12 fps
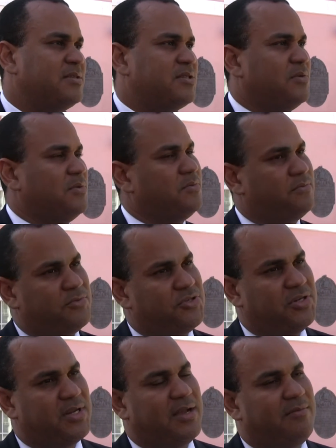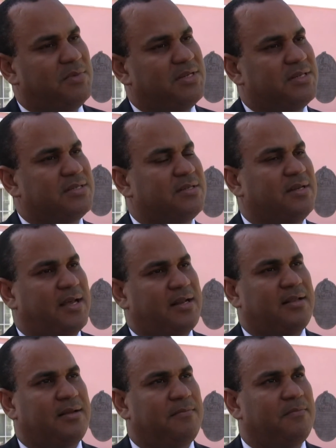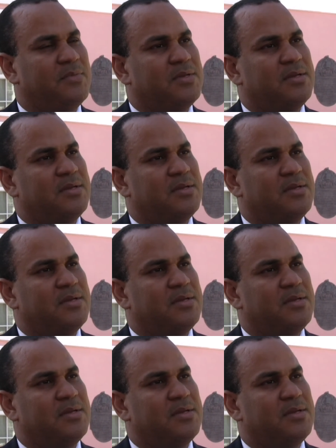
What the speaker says: So should the government just let them